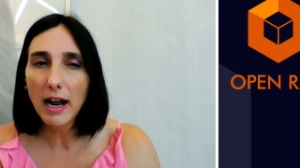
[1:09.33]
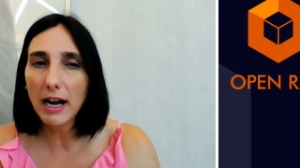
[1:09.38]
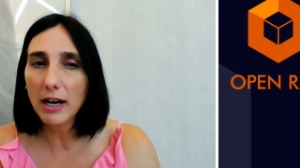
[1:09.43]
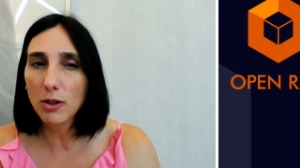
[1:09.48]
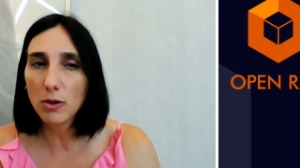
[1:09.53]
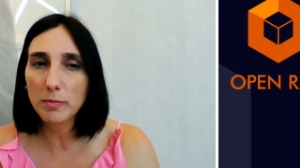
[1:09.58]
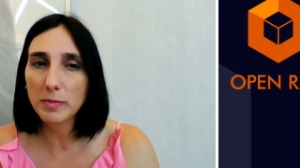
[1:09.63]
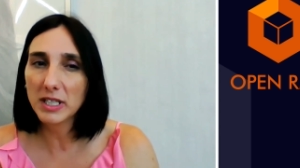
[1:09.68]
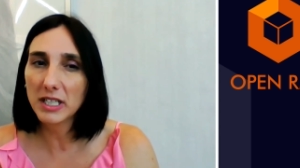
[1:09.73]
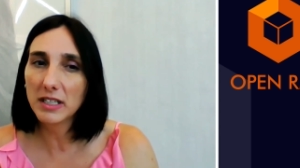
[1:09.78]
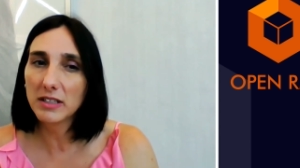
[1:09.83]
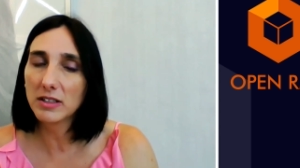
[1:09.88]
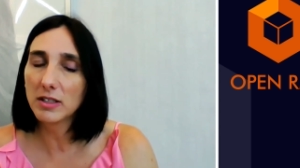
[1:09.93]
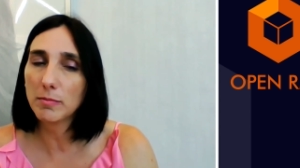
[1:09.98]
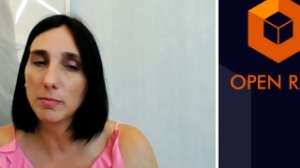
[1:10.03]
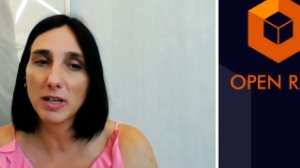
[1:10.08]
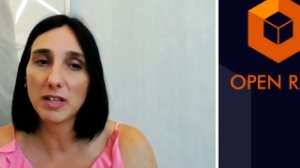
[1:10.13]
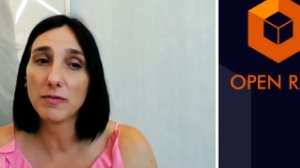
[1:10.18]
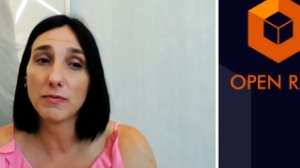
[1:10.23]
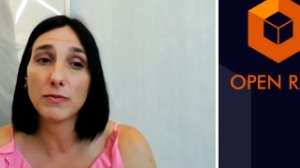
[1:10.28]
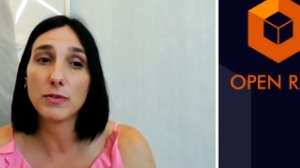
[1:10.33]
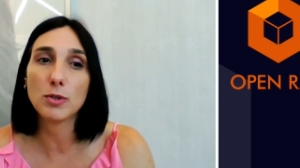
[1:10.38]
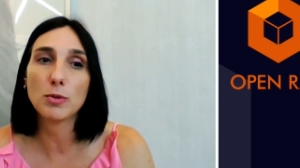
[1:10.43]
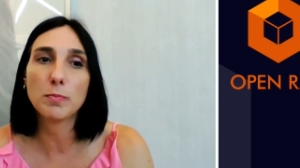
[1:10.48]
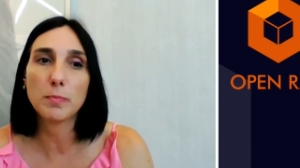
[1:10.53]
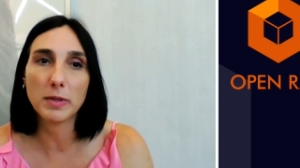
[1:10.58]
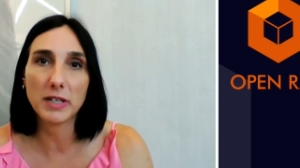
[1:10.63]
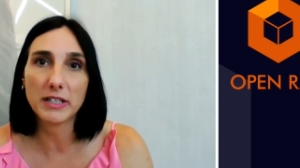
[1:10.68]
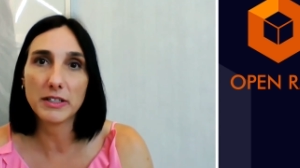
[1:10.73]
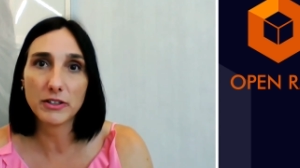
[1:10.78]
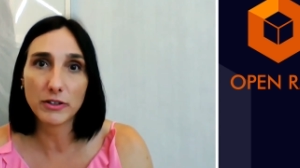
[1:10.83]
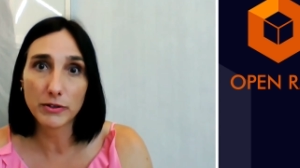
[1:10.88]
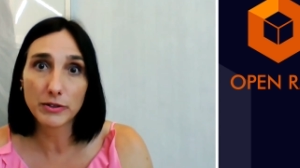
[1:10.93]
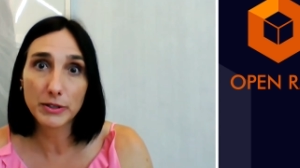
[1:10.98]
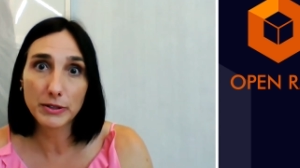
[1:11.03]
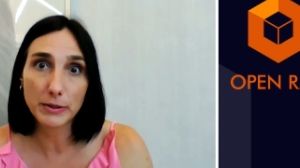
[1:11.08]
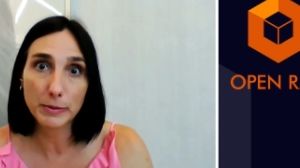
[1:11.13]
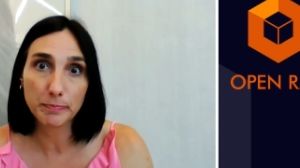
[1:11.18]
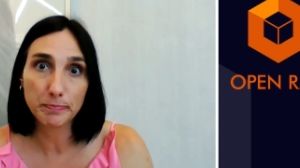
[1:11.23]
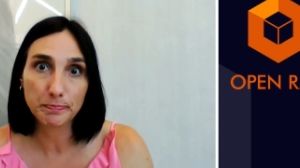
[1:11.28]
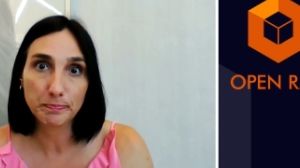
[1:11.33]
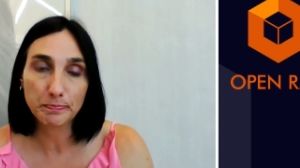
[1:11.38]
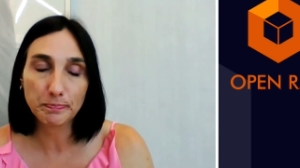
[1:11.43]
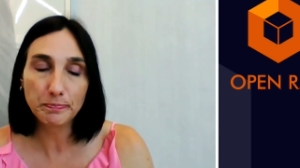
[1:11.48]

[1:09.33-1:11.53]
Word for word: are dominated by few players,